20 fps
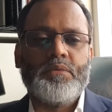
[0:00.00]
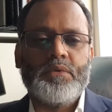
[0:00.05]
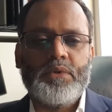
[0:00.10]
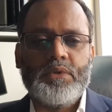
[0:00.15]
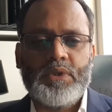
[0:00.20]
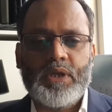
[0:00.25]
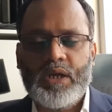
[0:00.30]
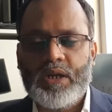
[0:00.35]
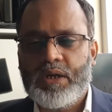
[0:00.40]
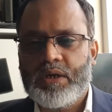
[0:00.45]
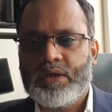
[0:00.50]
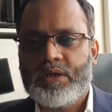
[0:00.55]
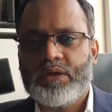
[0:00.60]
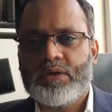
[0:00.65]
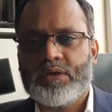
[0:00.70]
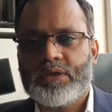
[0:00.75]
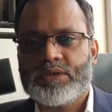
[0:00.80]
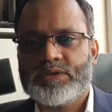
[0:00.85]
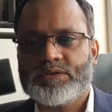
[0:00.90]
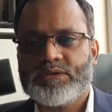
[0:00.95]
direct
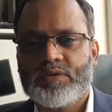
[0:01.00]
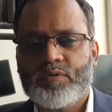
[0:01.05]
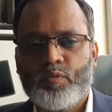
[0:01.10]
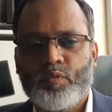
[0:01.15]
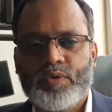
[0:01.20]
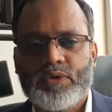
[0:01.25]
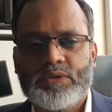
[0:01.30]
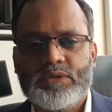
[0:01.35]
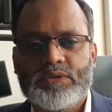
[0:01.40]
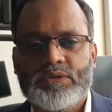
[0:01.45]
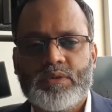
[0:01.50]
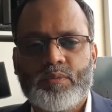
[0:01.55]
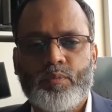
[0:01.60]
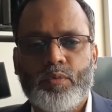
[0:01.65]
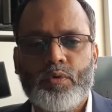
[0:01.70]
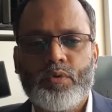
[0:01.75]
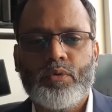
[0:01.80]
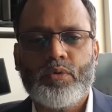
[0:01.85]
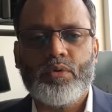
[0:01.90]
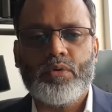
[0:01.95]
interaction with the
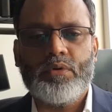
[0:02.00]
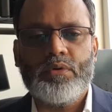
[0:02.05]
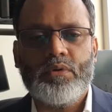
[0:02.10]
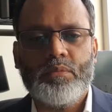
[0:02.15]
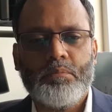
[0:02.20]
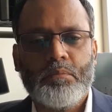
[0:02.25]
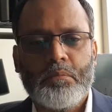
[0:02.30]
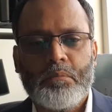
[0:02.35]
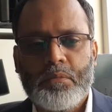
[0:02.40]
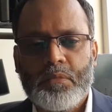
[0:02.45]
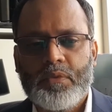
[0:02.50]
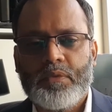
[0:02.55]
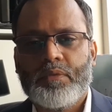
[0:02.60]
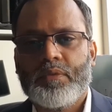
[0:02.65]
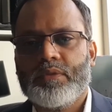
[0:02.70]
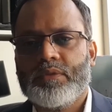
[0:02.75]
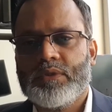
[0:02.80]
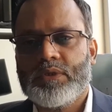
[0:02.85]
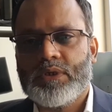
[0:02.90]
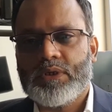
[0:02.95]
board,
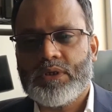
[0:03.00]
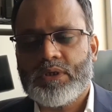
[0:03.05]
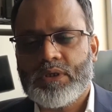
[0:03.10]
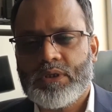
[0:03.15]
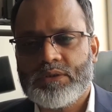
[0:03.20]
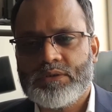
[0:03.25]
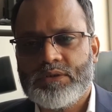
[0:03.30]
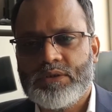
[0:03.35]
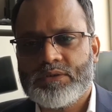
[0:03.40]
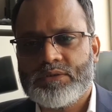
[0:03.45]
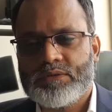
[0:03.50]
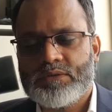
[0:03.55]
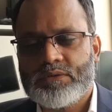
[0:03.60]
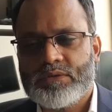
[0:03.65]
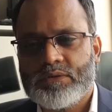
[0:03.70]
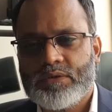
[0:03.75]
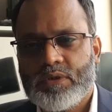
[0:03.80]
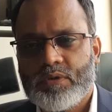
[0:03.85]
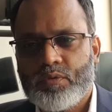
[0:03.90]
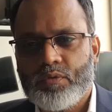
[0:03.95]

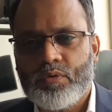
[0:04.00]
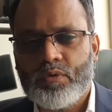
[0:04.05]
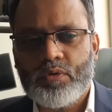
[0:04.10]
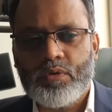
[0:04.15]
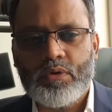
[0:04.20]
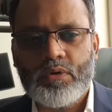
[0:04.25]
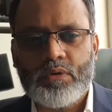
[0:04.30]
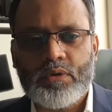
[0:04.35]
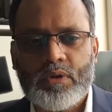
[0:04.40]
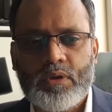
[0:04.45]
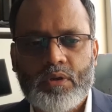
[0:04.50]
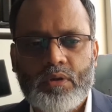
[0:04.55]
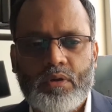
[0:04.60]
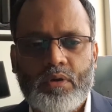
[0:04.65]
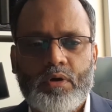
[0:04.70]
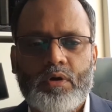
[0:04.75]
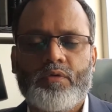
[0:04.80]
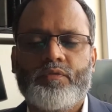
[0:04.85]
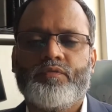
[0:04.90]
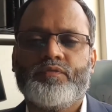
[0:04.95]
the role
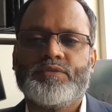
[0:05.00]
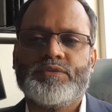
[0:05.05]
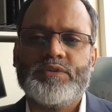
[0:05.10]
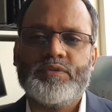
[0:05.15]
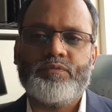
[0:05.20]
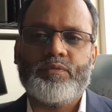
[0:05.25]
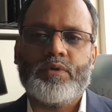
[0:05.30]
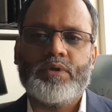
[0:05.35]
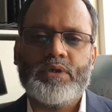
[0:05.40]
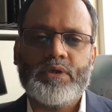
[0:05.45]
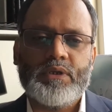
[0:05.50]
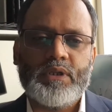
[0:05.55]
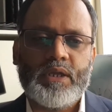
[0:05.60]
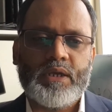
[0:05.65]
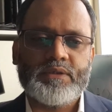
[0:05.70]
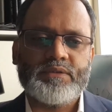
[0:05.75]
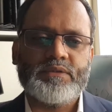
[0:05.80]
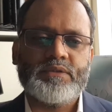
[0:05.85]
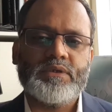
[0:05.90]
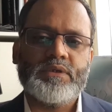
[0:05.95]
of chief audit
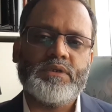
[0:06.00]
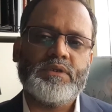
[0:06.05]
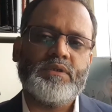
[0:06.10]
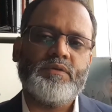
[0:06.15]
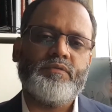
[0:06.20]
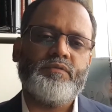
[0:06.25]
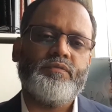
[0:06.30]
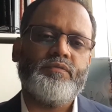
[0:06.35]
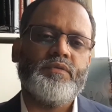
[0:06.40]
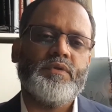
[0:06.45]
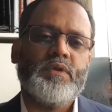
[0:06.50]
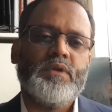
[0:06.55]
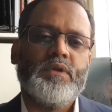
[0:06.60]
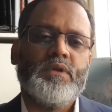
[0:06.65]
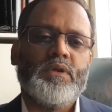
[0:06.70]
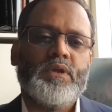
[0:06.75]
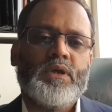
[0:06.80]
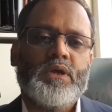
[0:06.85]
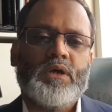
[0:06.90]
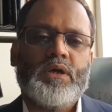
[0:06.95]
executive,
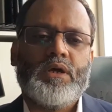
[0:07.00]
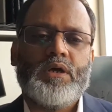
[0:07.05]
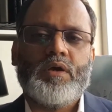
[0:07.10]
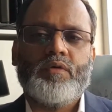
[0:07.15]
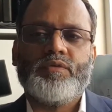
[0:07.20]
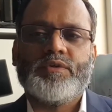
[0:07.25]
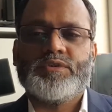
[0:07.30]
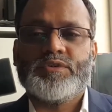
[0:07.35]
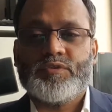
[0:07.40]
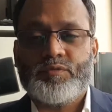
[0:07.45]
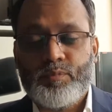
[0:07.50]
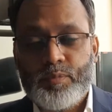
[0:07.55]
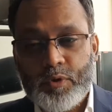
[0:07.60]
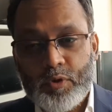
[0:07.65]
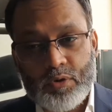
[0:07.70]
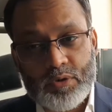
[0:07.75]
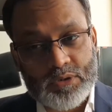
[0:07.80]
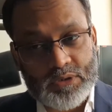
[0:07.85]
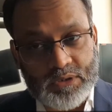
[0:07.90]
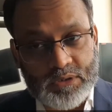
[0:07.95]
which is
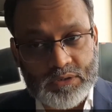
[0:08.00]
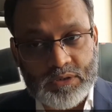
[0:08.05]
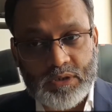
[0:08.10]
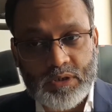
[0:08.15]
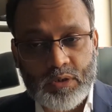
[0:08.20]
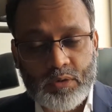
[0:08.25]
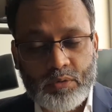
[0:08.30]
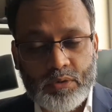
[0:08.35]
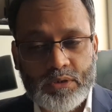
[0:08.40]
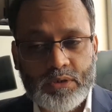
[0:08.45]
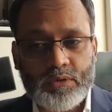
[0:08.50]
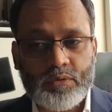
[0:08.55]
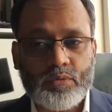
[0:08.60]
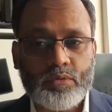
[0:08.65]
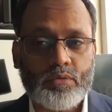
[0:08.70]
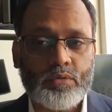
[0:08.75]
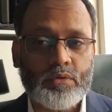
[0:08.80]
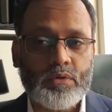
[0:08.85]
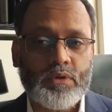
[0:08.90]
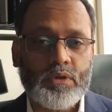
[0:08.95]
beyond the internal audit
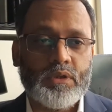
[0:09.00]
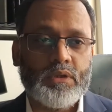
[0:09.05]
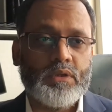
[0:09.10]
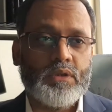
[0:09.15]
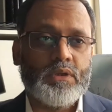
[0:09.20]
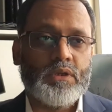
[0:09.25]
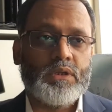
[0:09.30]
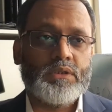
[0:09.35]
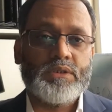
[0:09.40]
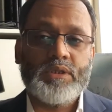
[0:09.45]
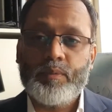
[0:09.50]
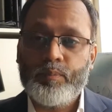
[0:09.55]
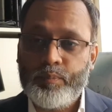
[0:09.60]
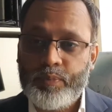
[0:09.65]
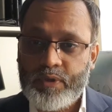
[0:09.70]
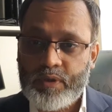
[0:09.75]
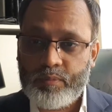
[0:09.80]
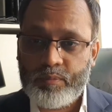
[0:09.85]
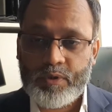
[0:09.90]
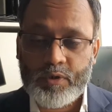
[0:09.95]
role, the
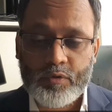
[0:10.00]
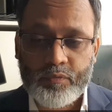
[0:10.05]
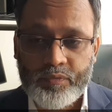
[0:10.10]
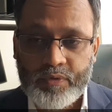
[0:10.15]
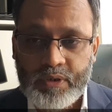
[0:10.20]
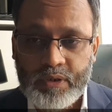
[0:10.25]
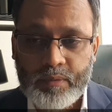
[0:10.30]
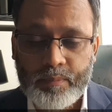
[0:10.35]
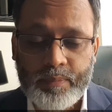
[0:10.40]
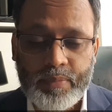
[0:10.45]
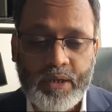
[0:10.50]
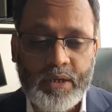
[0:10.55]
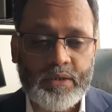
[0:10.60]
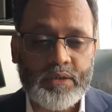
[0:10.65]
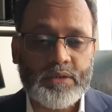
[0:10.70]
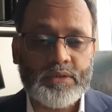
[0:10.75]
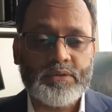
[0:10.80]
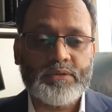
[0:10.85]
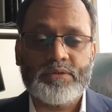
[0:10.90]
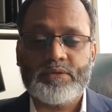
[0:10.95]
impairment of
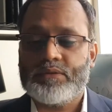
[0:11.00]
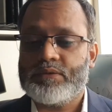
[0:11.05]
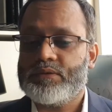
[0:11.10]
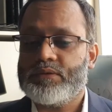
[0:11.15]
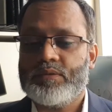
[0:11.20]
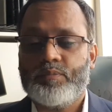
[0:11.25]
independence,